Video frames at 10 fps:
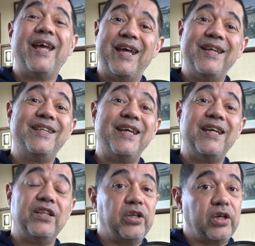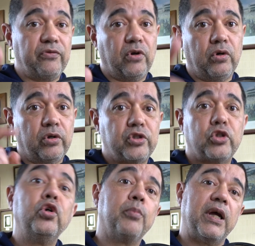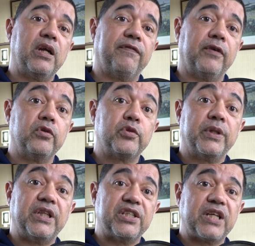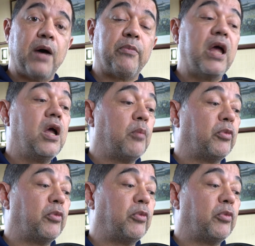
Indeed, you can record two microphones with this camera,